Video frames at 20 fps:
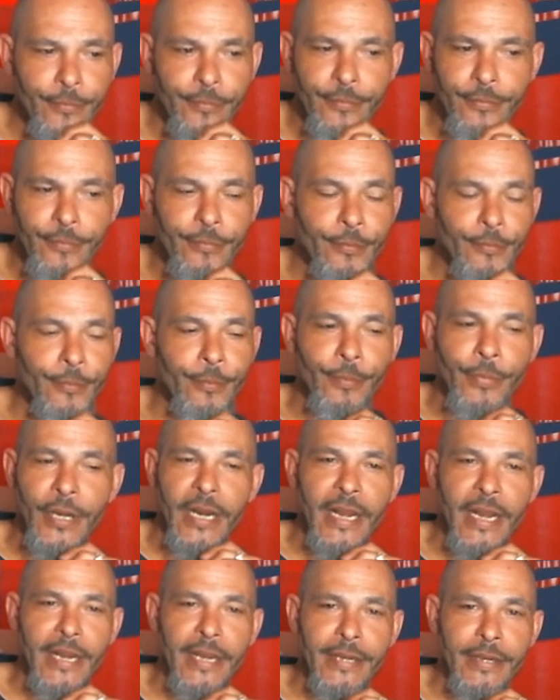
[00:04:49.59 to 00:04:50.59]
but
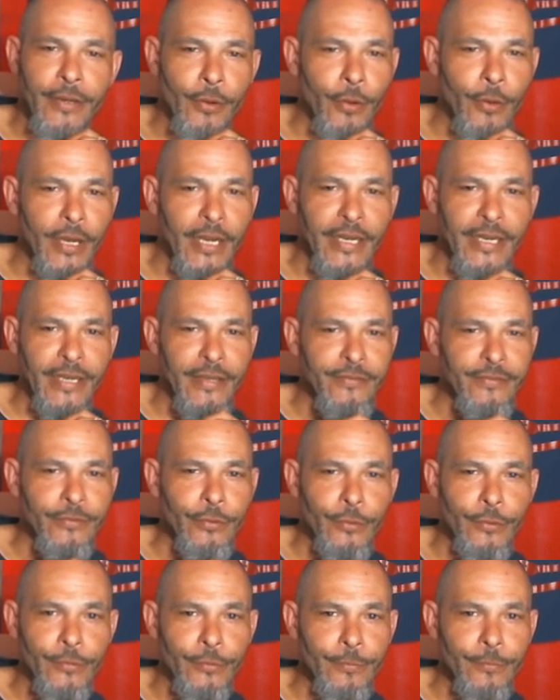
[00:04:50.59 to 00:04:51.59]
I know I
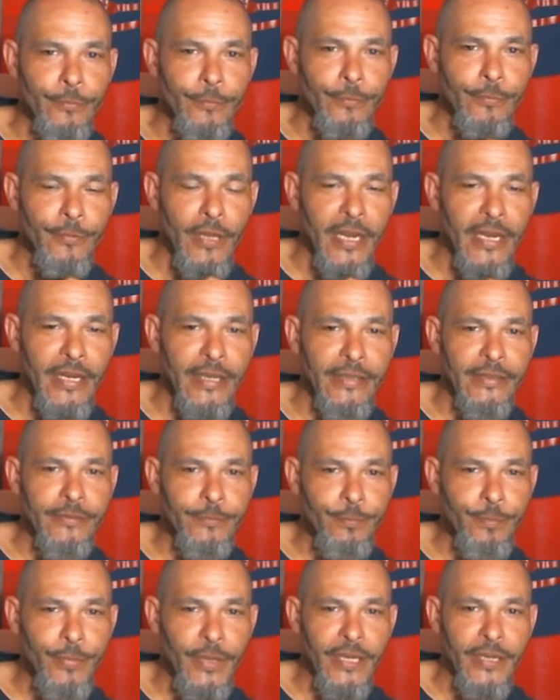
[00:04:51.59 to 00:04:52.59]
never
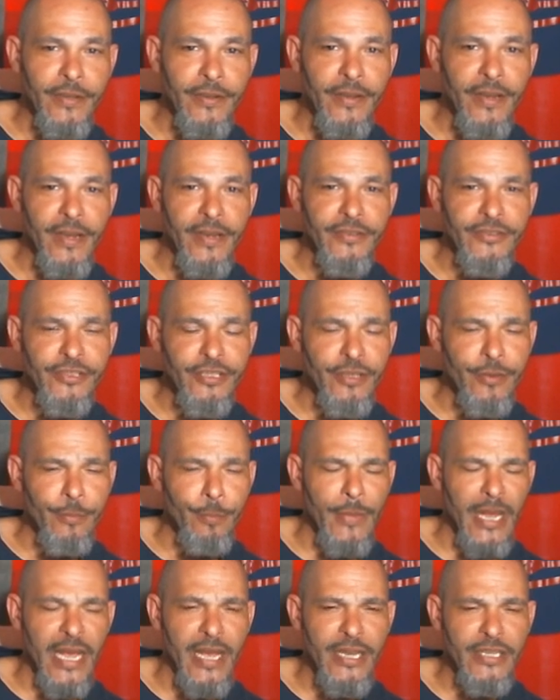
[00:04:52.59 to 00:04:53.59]
paid attention to
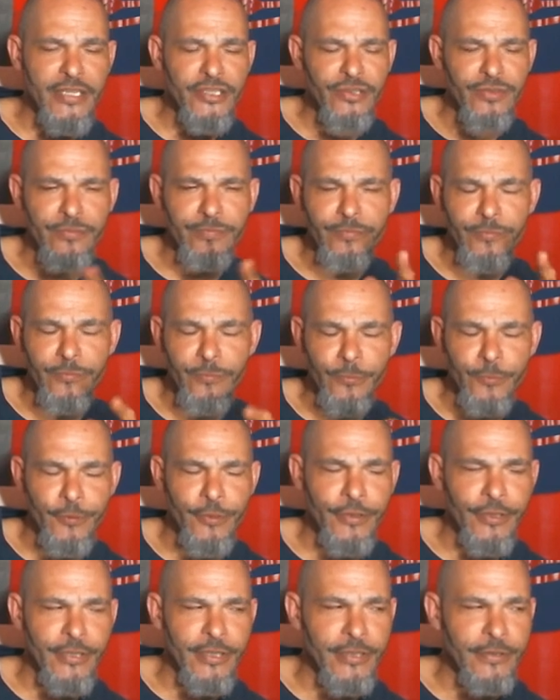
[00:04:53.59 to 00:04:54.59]
MASH,
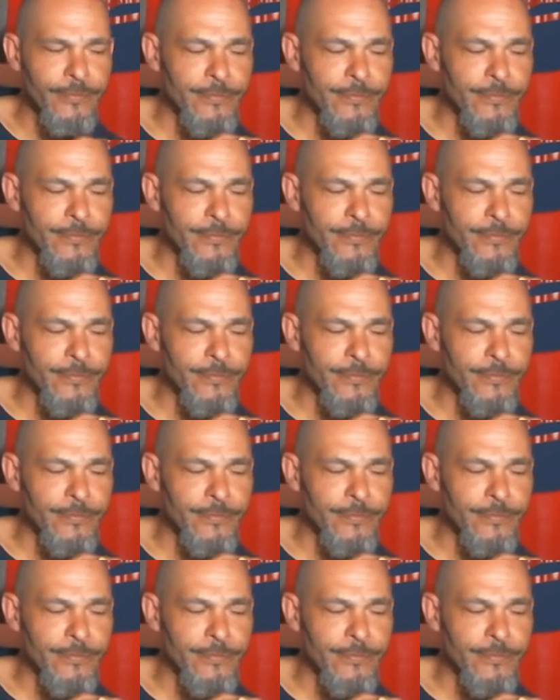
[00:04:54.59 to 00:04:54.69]
really.